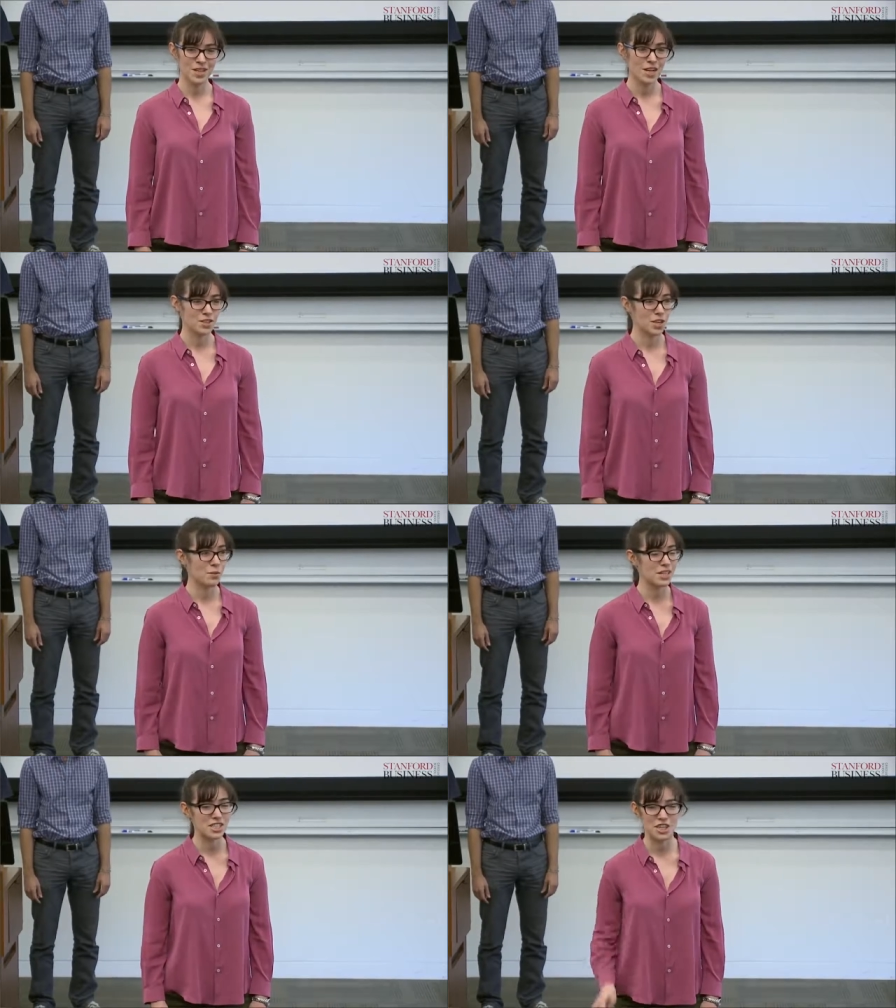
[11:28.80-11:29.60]
So I
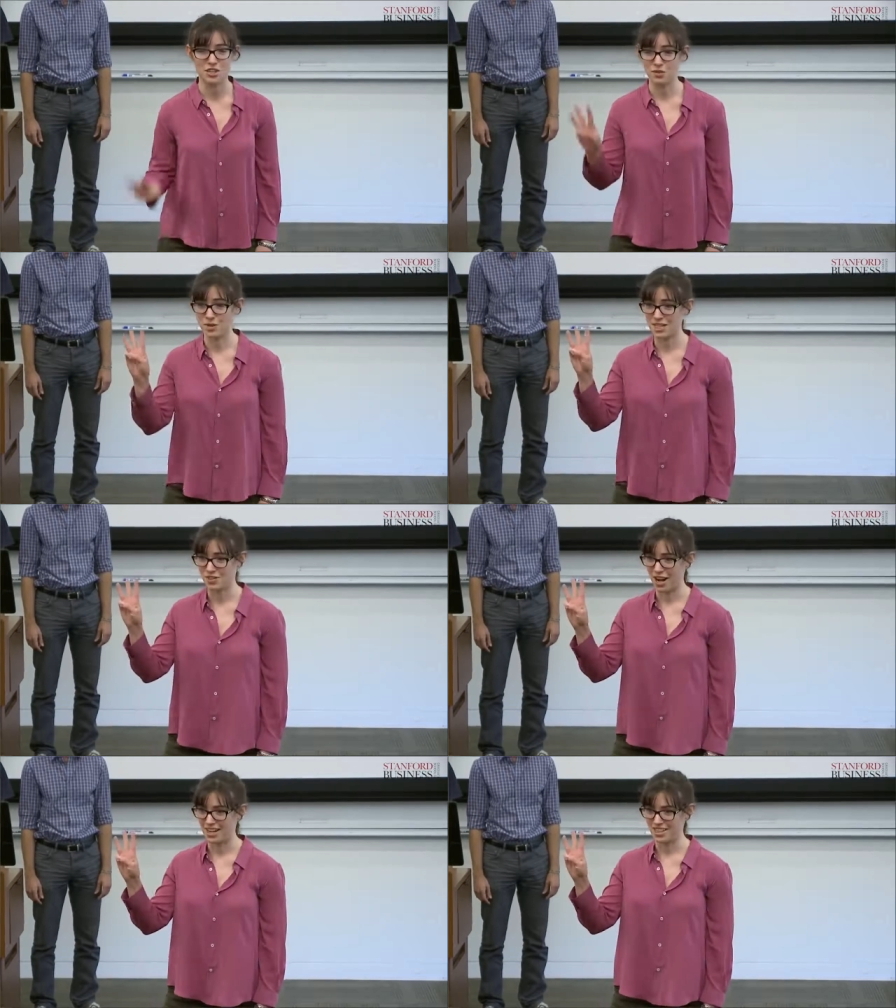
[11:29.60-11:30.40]
want to share 3
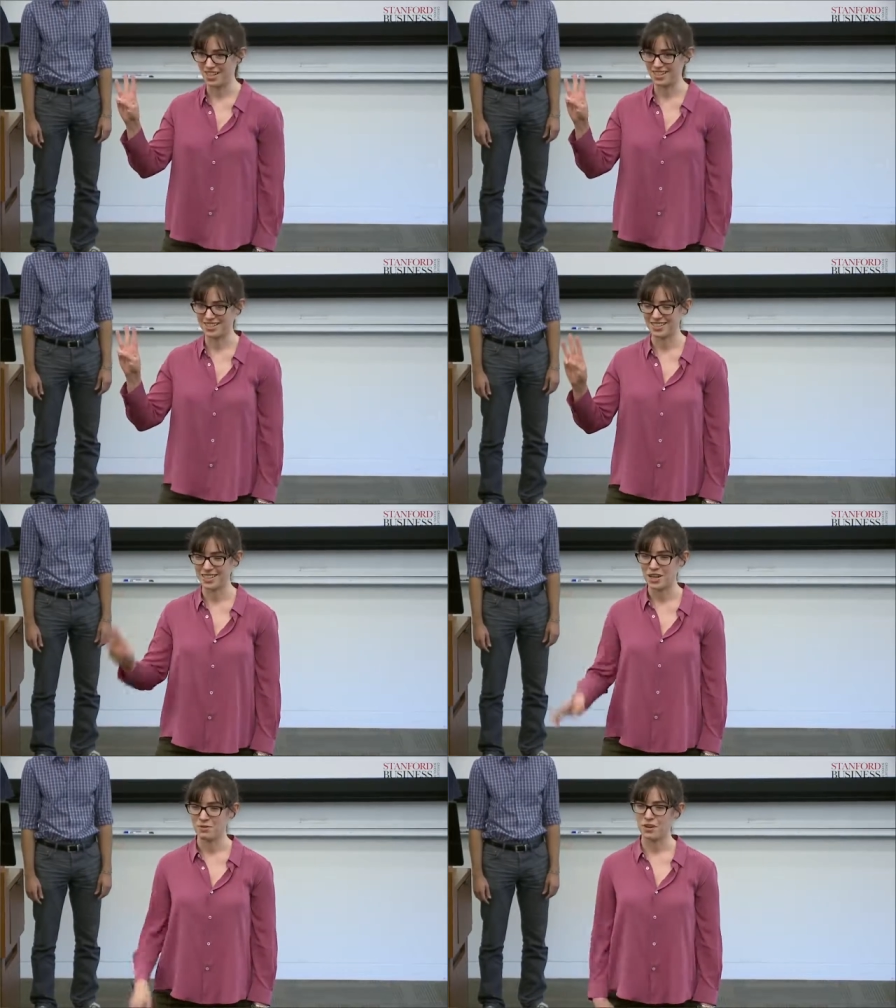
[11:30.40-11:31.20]
strategies
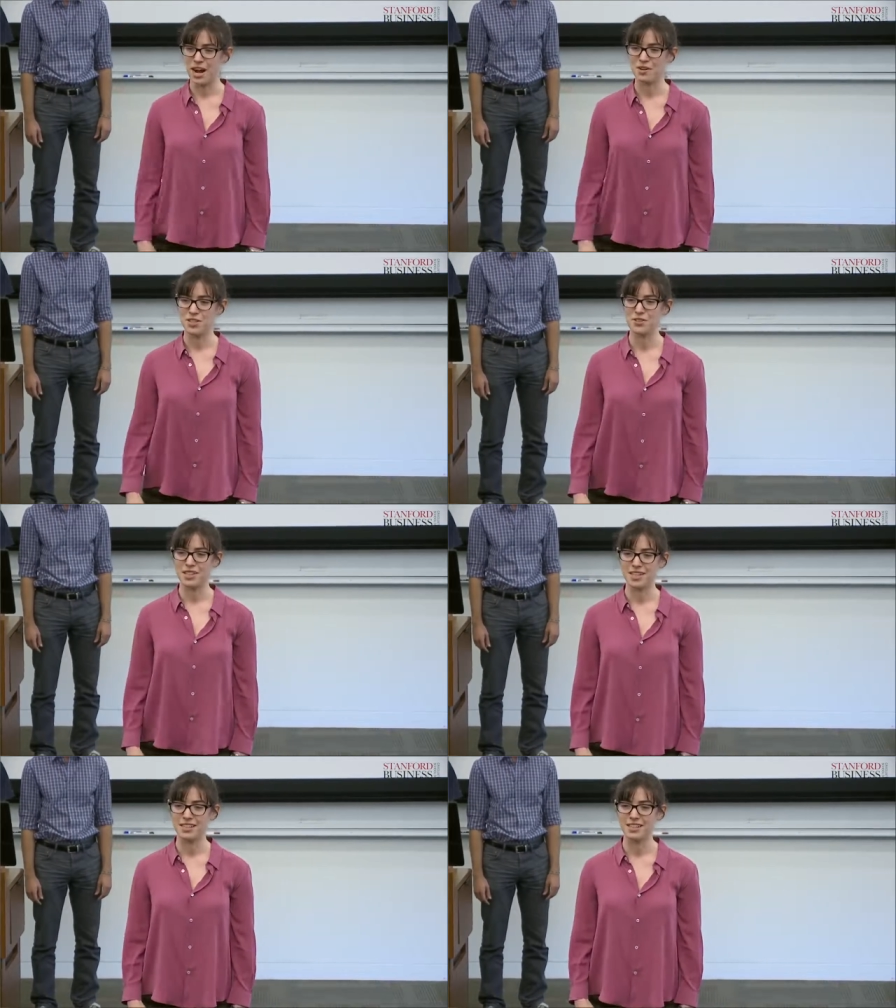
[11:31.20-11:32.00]
for how you
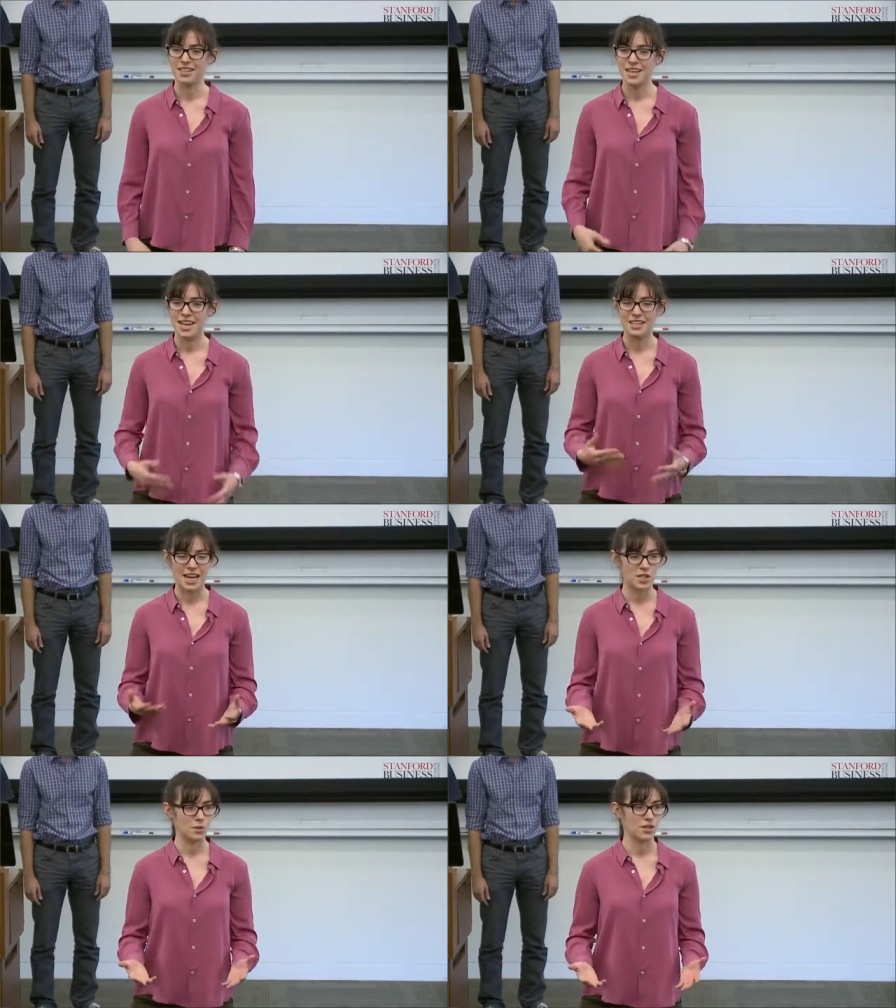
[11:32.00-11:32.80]
can
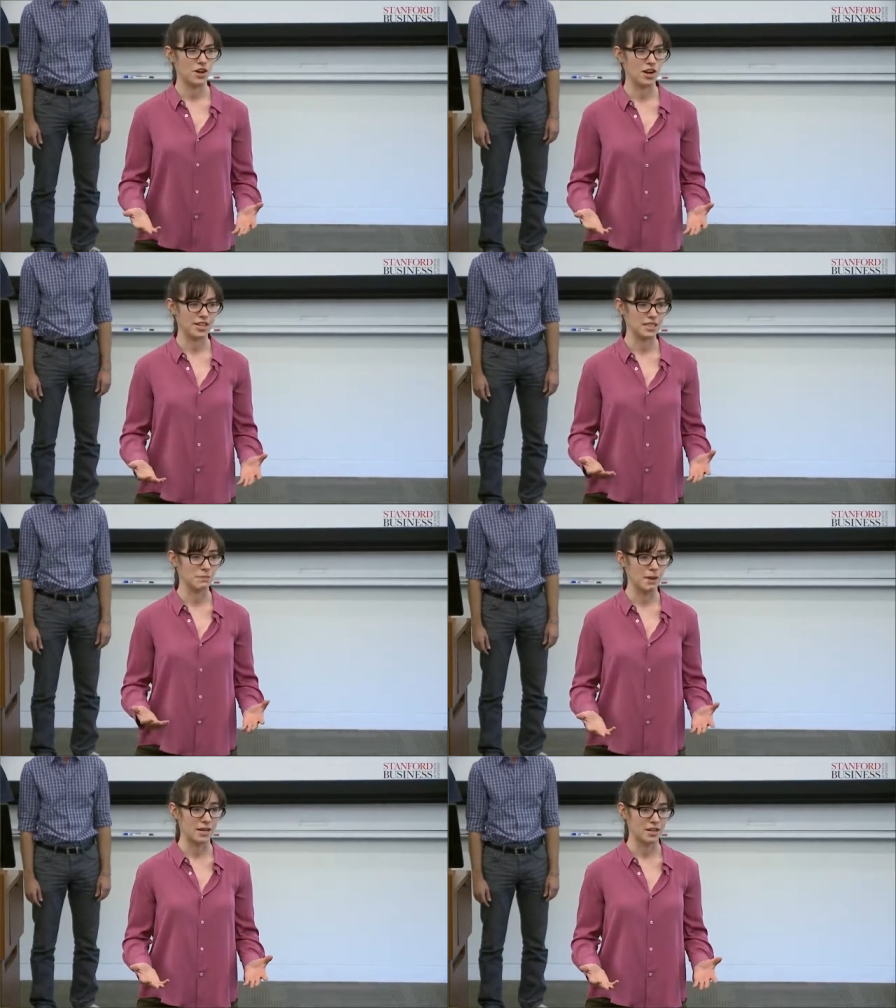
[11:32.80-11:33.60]
engage with your audience
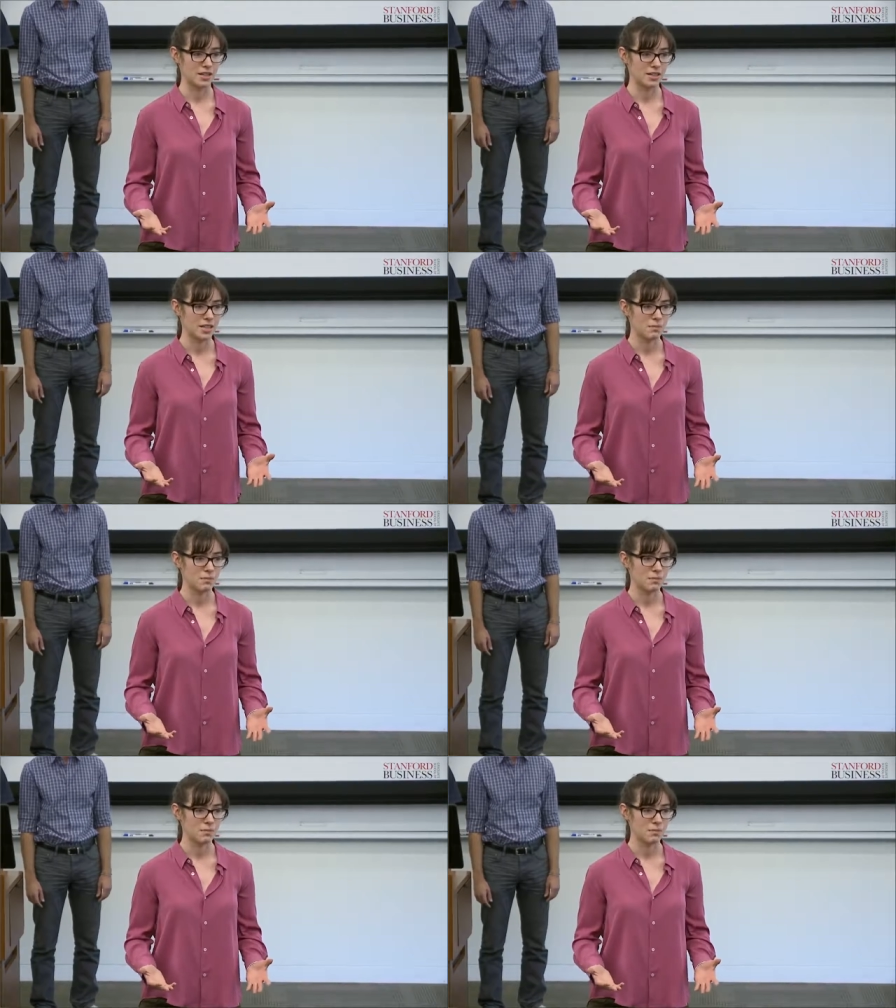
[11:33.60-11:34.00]
better